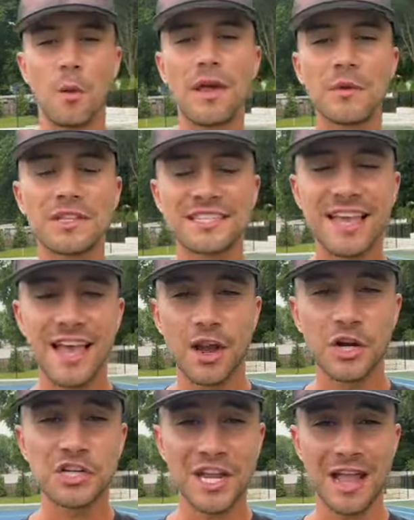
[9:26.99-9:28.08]
We would say,
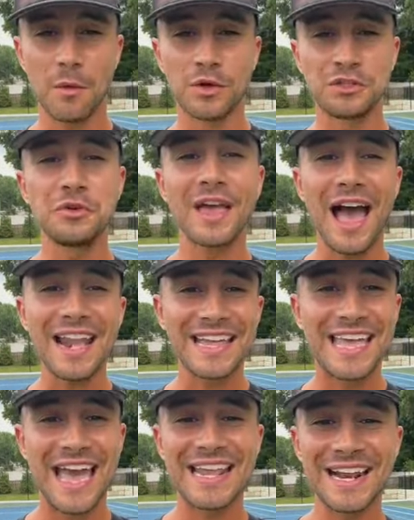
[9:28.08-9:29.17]
our chant was, you gotta
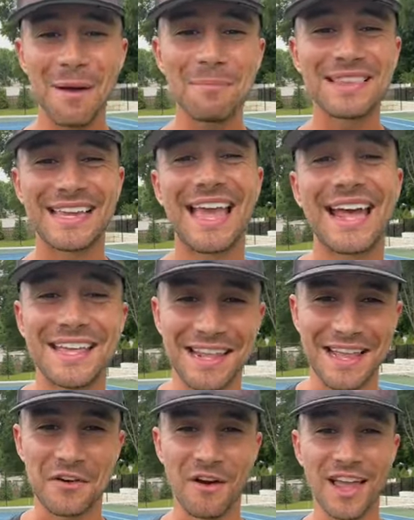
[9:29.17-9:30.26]
get it up to get it
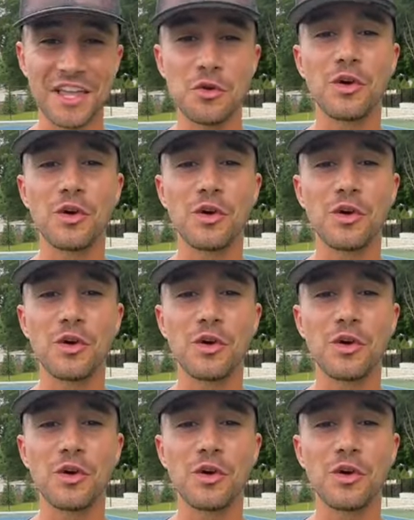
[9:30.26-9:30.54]
in, right?